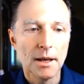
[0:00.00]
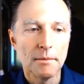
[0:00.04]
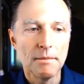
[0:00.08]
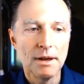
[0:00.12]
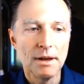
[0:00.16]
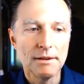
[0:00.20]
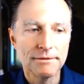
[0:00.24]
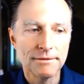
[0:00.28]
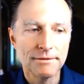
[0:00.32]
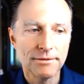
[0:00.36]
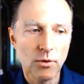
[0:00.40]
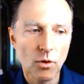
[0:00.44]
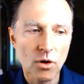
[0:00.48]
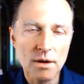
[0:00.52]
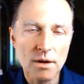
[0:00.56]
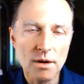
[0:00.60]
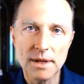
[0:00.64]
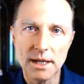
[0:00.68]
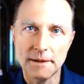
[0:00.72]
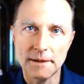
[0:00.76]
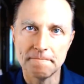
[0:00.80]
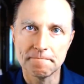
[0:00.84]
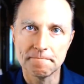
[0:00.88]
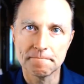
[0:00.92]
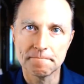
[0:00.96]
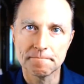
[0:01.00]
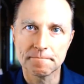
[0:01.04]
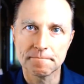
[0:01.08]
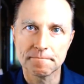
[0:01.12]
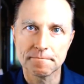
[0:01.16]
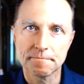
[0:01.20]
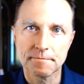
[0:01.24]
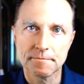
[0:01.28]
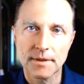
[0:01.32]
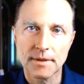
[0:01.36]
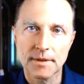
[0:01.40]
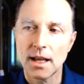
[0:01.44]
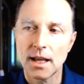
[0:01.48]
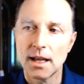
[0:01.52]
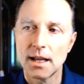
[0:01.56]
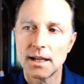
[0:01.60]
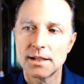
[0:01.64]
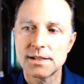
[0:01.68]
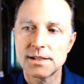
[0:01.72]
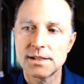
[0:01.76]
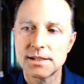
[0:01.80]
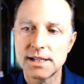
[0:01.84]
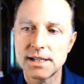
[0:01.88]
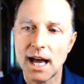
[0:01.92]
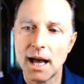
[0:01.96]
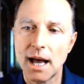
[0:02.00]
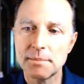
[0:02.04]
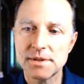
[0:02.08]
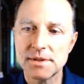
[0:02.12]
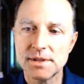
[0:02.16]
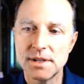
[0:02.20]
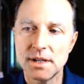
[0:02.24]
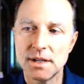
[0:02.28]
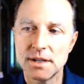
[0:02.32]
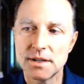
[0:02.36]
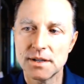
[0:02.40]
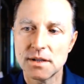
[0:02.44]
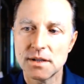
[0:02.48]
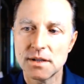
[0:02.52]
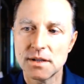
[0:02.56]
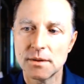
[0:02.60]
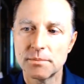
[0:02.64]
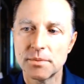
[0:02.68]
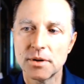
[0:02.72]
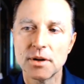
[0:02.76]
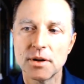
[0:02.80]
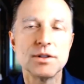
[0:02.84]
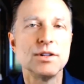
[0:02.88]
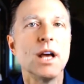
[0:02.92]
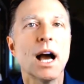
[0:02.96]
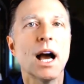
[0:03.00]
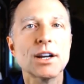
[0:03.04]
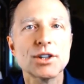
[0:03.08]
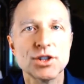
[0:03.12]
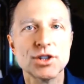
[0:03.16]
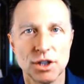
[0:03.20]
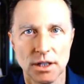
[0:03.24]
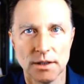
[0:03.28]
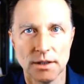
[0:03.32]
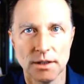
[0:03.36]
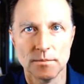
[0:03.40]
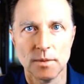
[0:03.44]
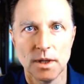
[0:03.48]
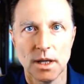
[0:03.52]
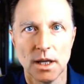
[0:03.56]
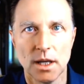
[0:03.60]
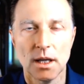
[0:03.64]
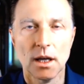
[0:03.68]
metformin stops this production